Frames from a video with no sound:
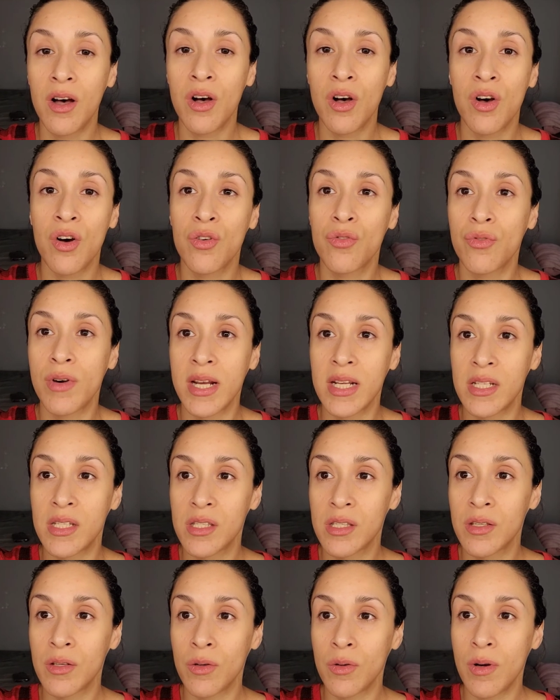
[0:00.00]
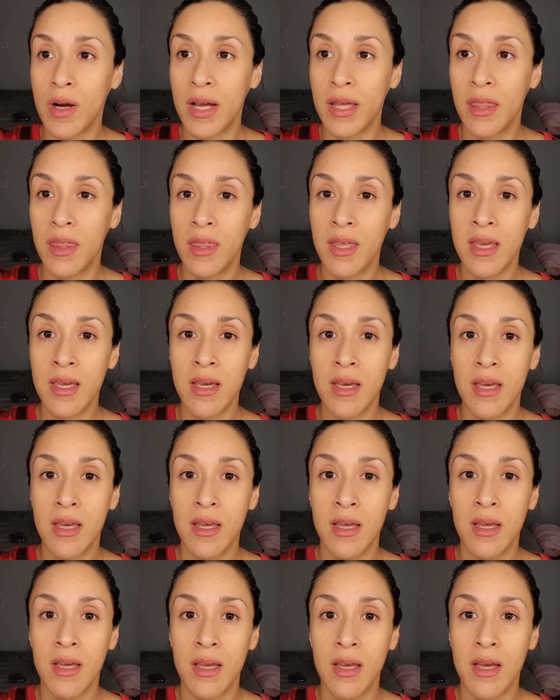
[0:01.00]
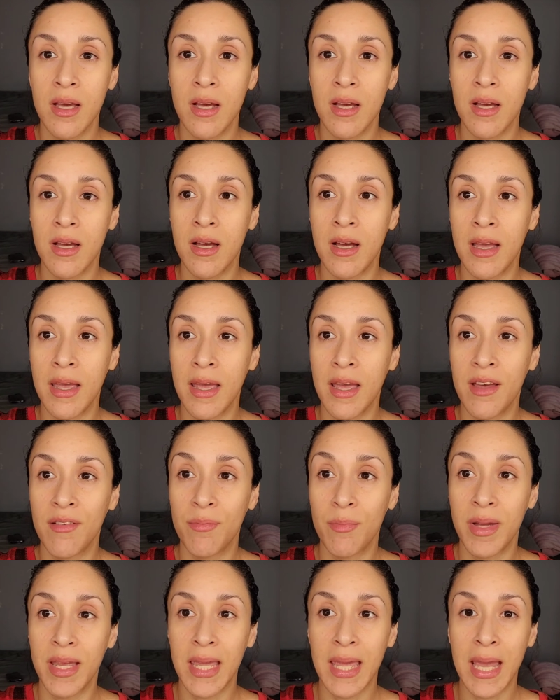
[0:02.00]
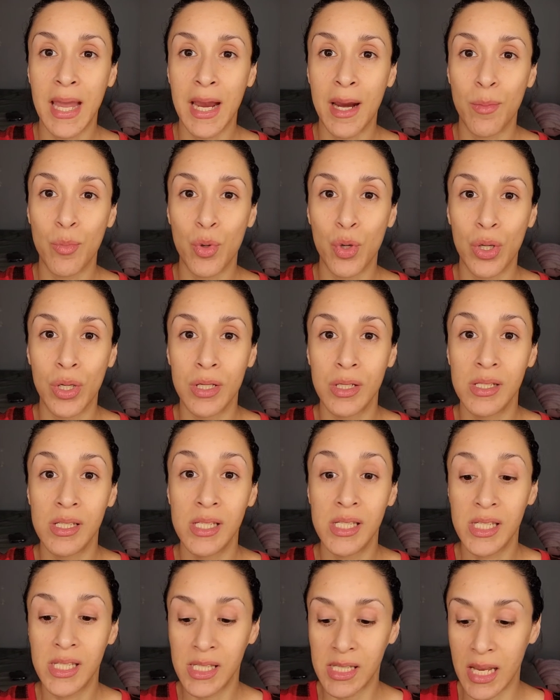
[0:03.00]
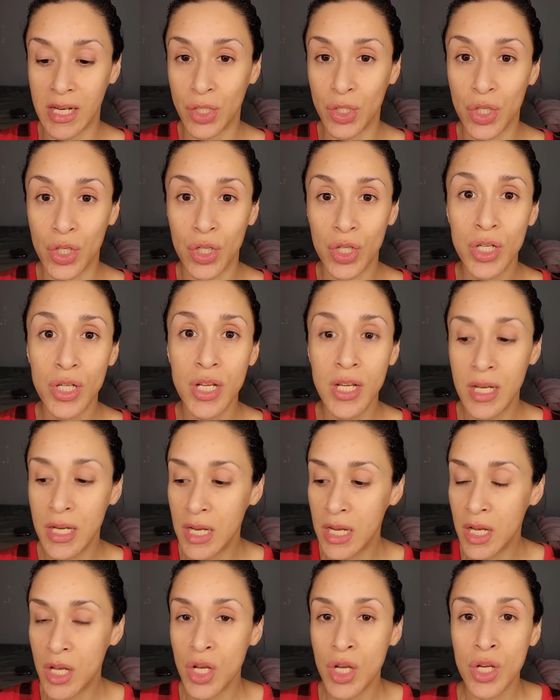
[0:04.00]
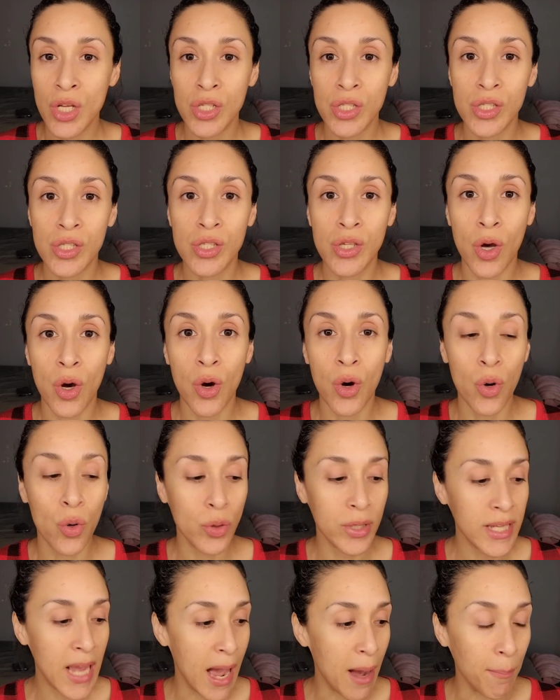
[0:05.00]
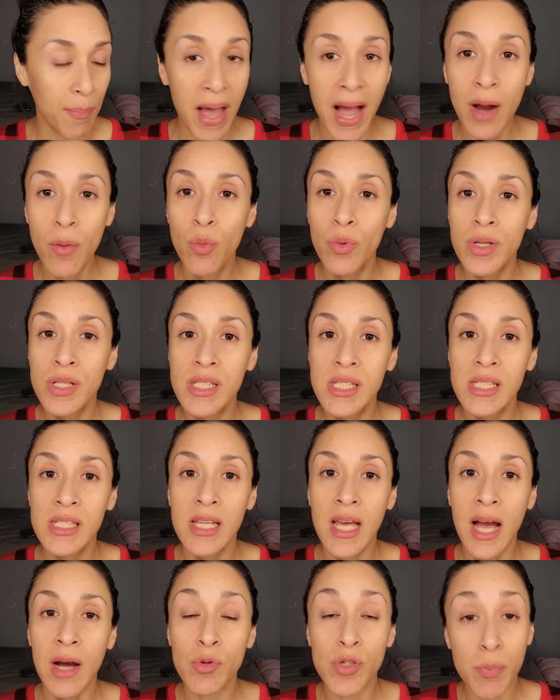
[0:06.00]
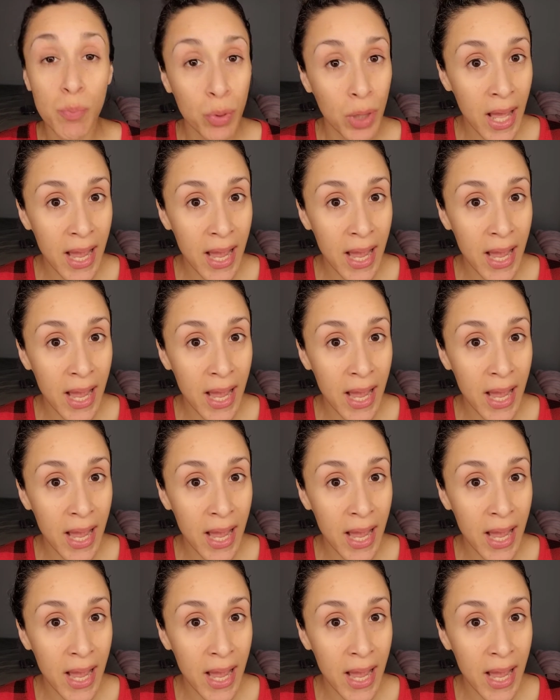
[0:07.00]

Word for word: All right, so I think I have my camera centered. So yeah, I was I was